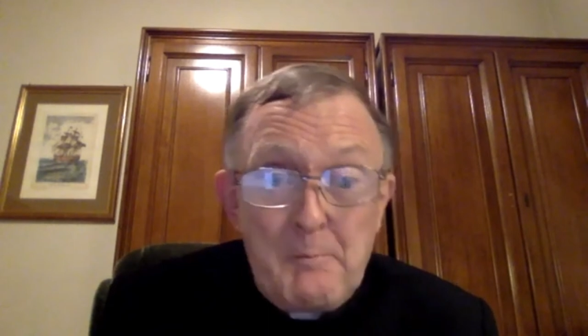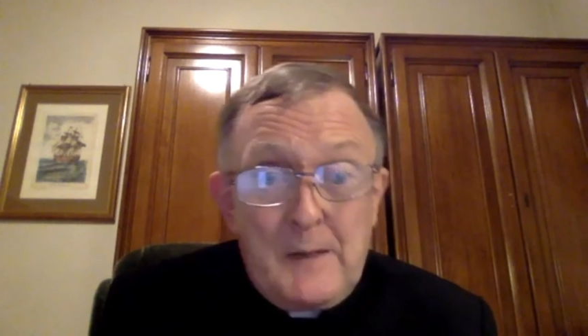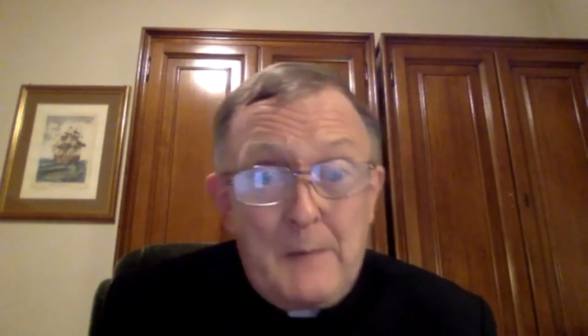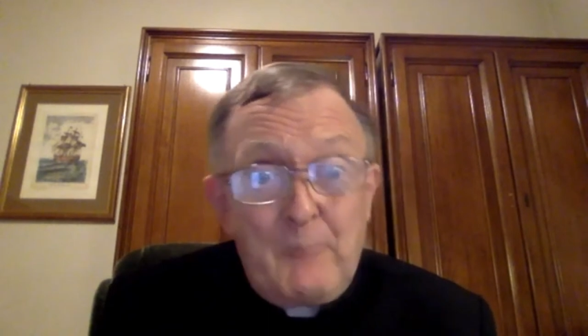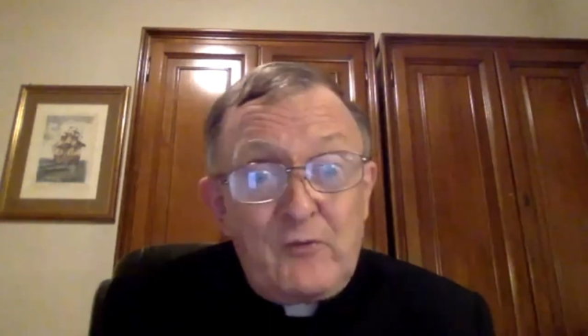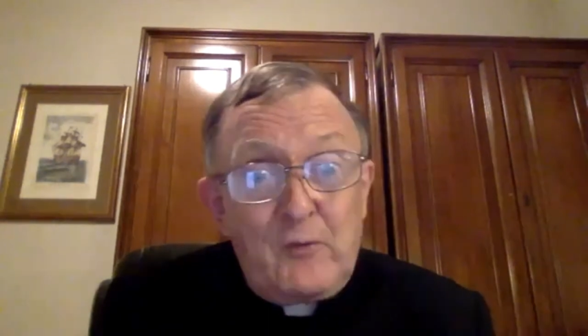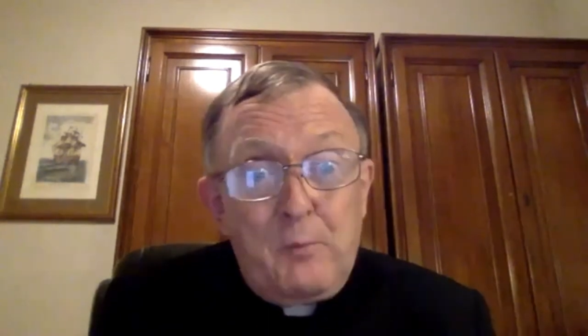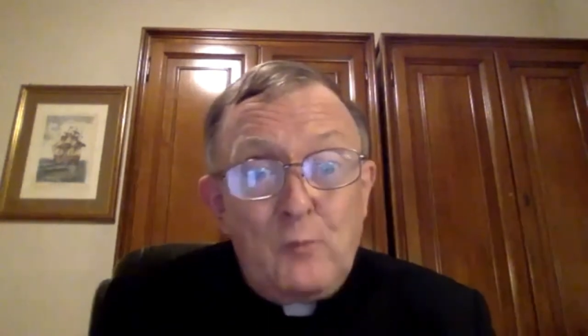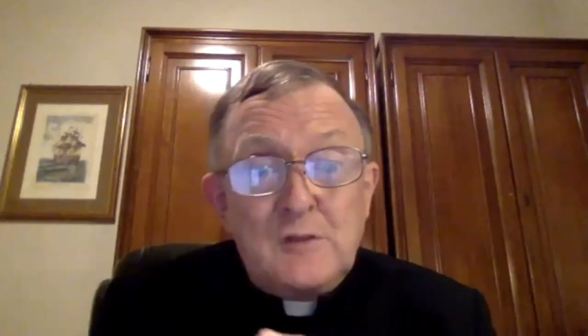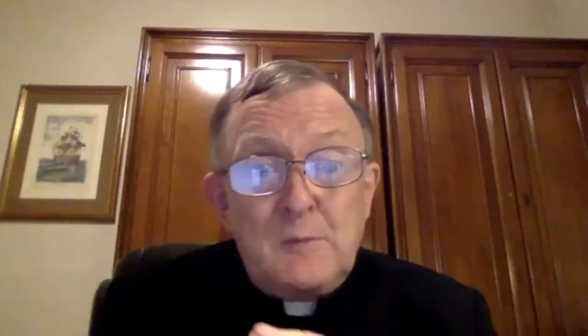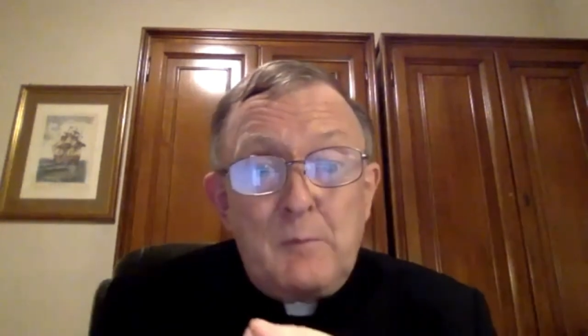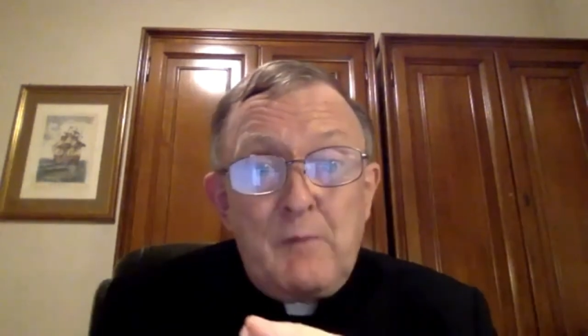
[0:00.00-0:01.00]
but I'm
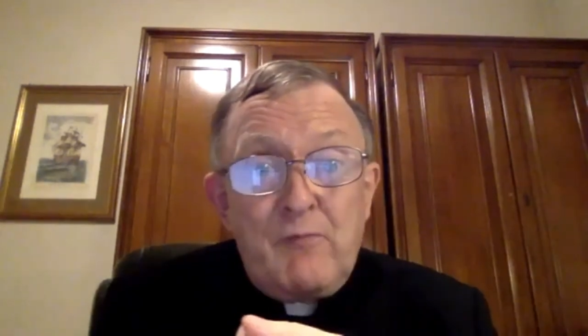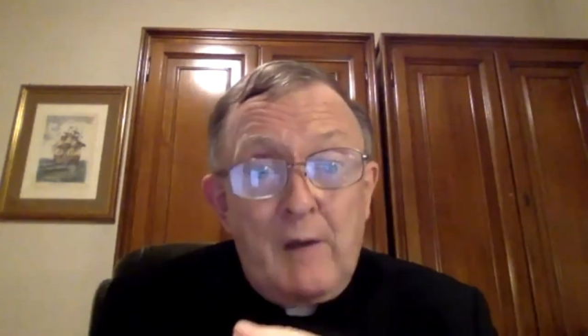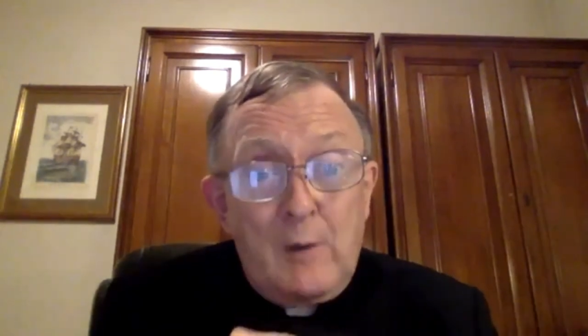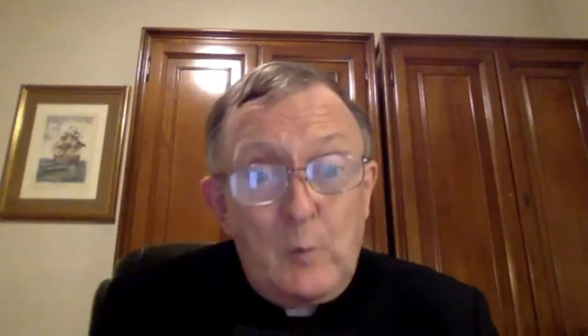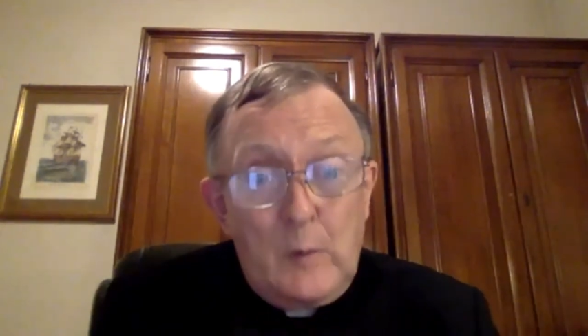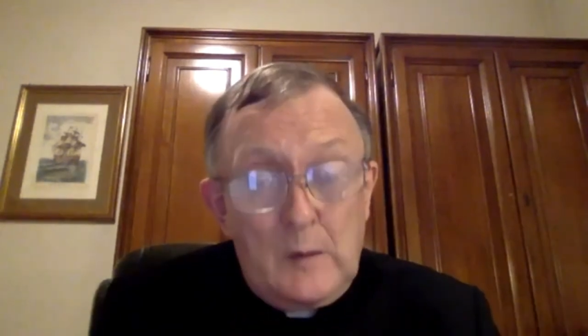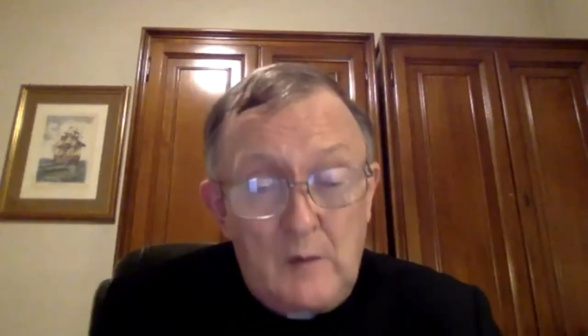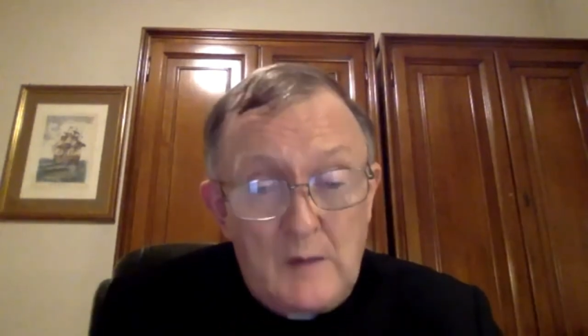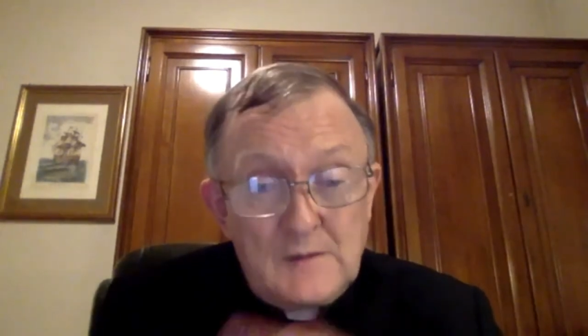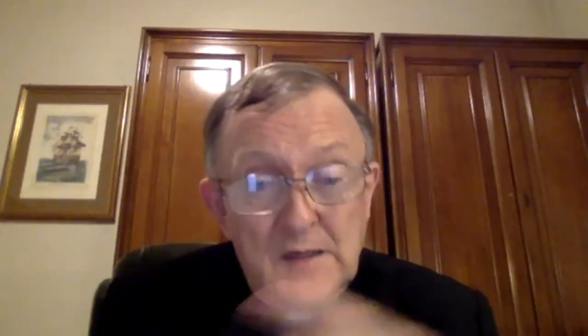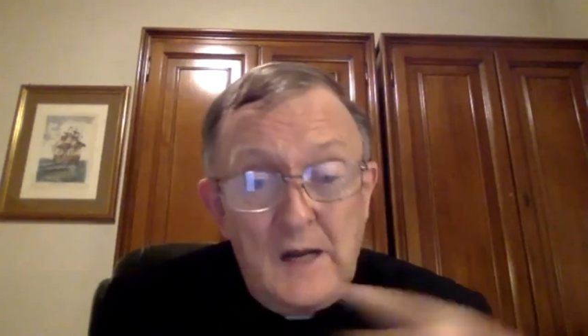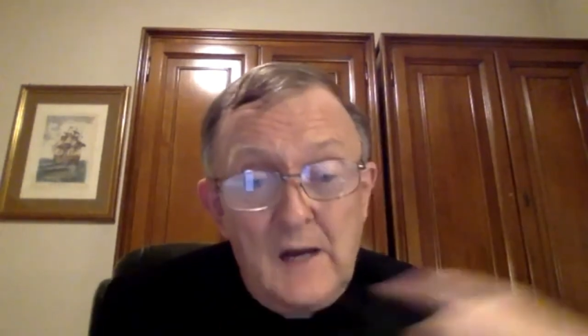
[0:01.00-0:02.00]
supposed to be following
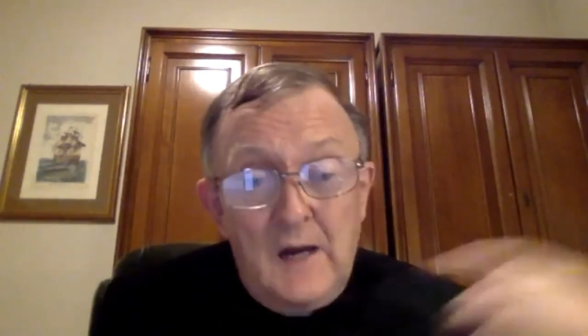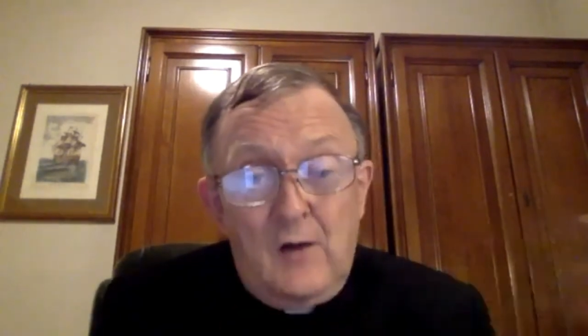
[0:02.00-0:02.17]
Christ.